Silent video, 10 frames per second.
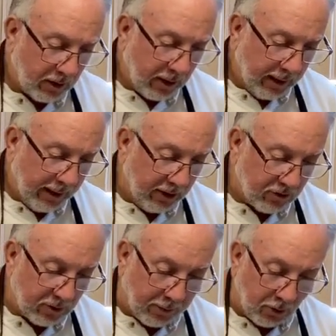Here's the
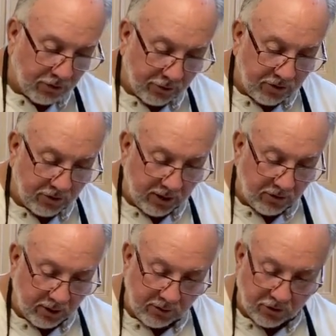poultry
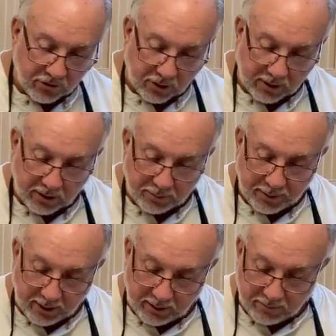seasoning, just a little bit.